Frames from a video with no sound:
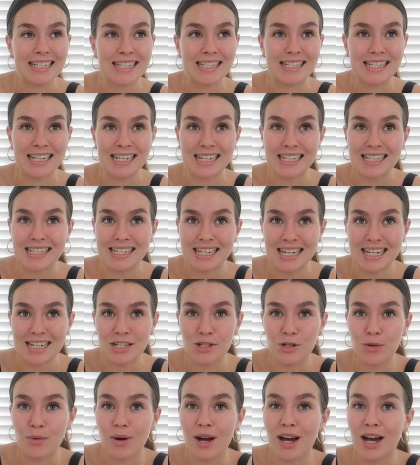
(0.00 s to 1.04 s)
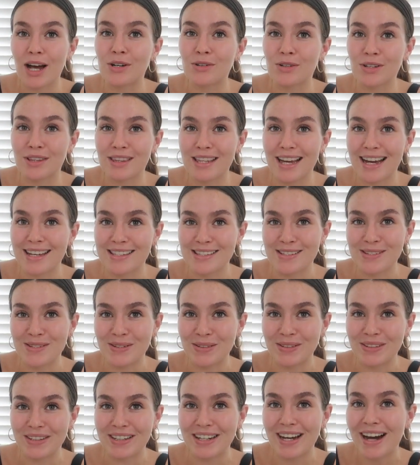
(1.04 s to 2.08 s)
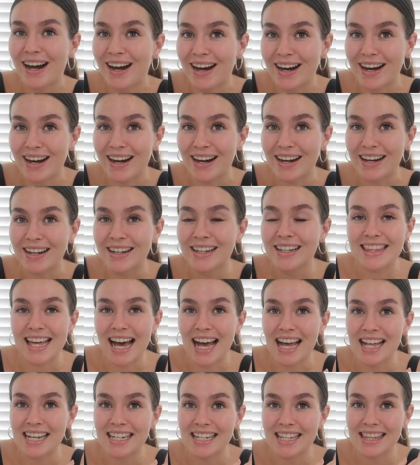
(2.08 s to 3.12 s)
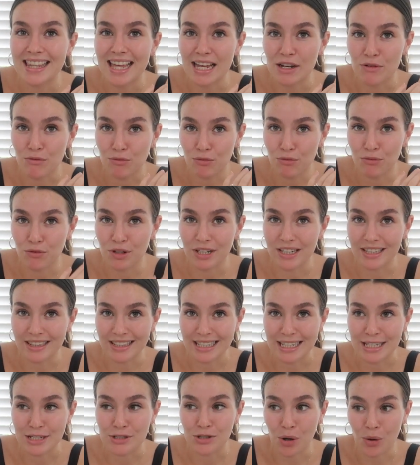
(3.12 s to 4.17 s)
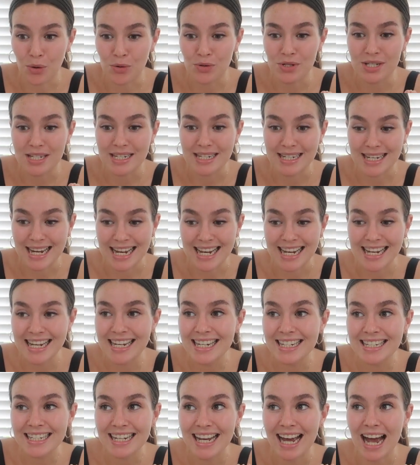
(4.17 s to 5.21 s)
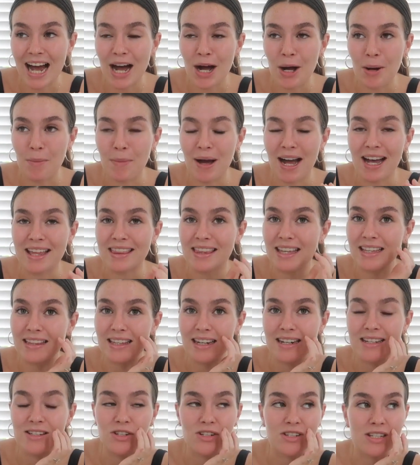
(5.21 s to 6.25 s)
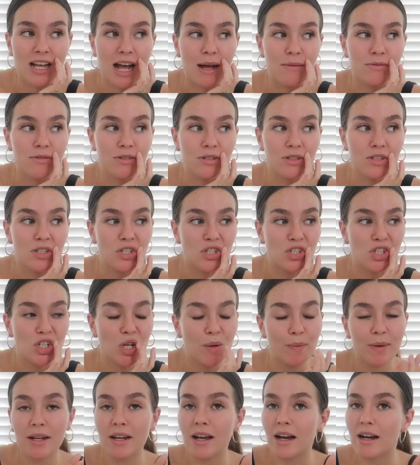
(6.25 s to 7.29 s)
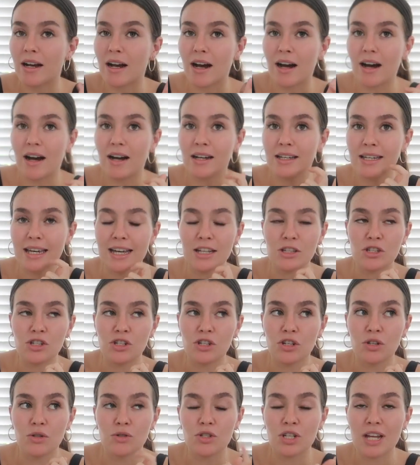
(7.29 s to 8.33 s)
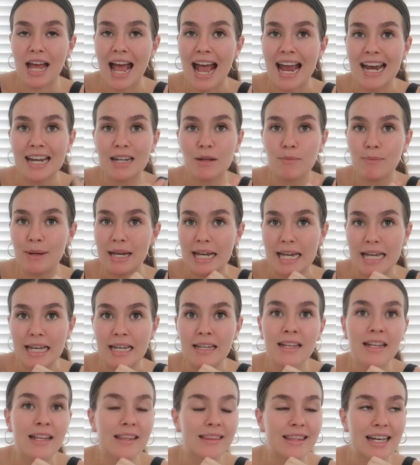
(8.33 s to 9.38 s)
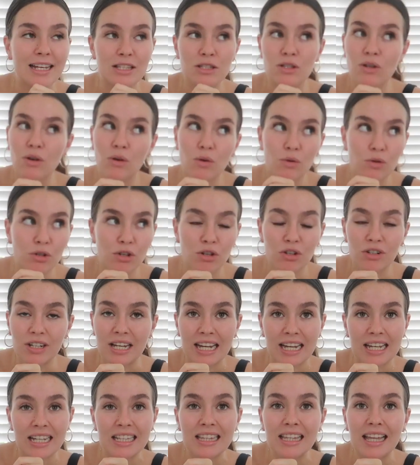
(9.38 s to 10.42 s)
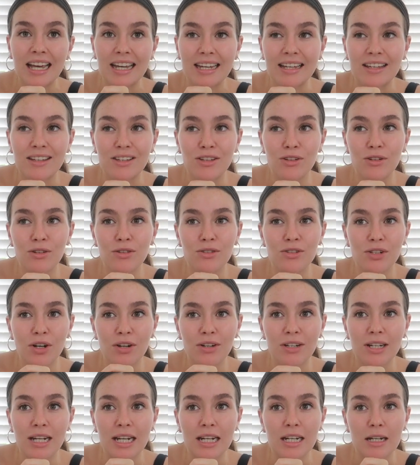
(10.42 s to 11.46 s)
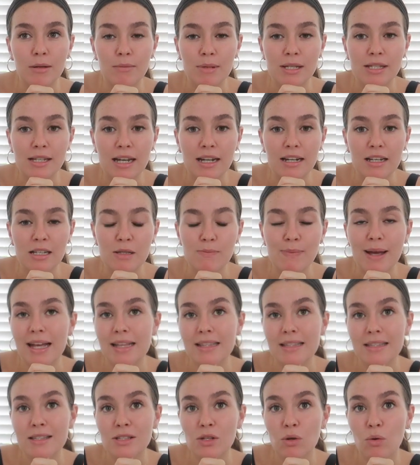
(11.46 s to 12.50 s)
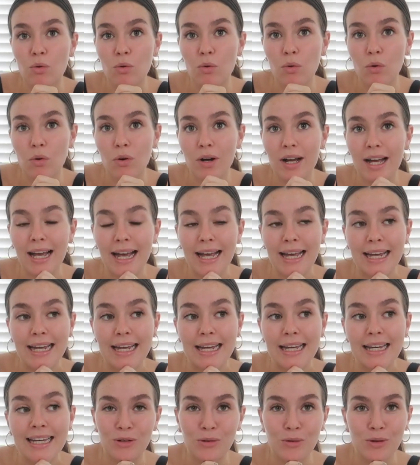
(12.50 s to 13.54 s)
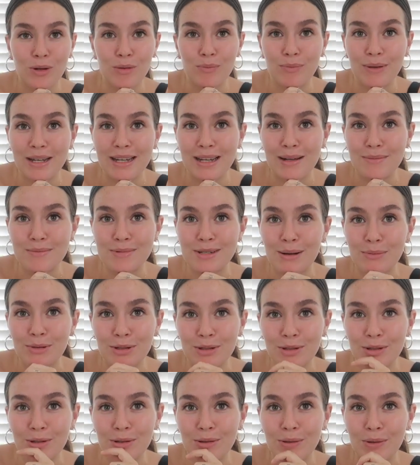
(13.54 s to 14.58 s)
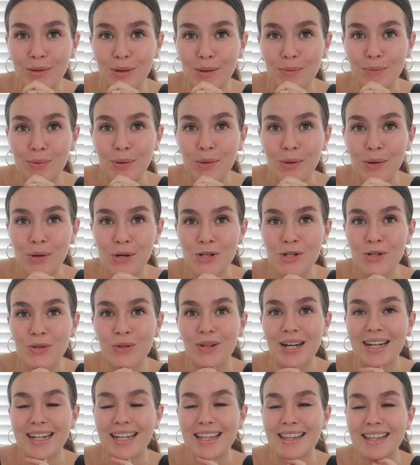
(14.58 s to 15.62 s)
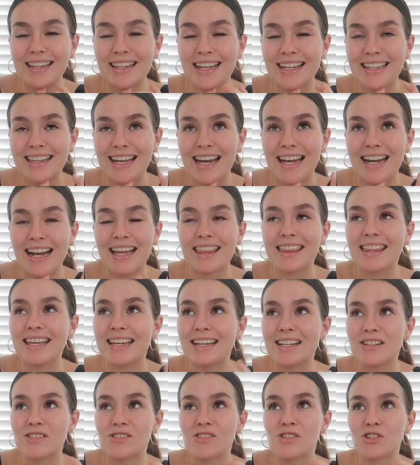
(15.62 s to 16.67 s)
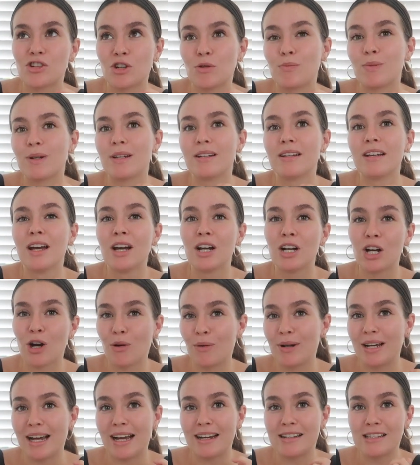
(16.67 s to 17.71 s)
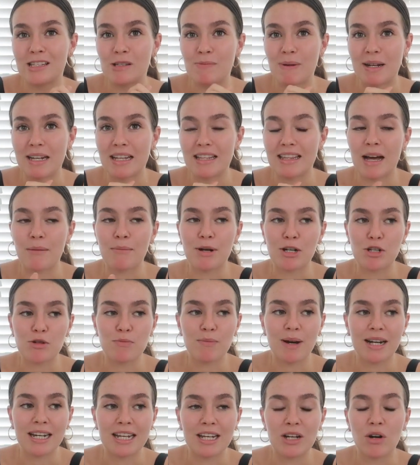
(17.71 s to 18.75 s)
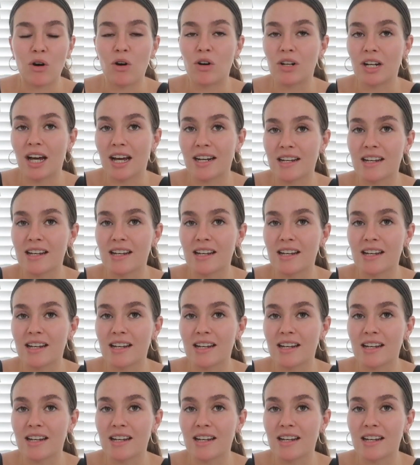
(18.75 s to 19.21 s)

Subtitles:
$60,000 to $100,000 car that they really don't need. I think that is just absolutely stupid. A car gets you to A to B, that's all you need. Like, you don't need a Mercedes-Benz or a BMW or a Porsche or anything like that. I think it's stupid going out and spending that much money on